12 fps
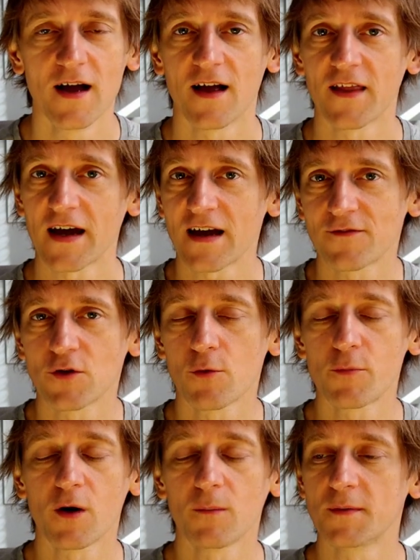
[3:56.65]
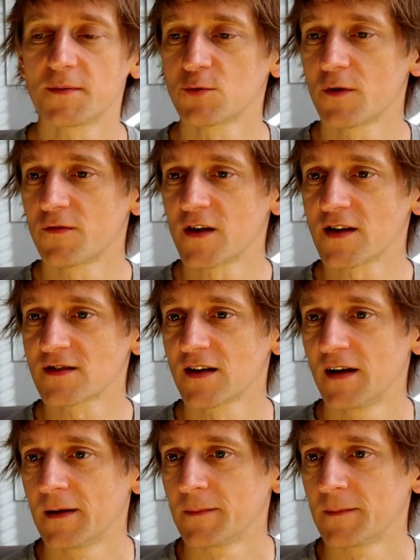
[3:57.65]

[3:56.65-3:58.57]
and I have no problems with this.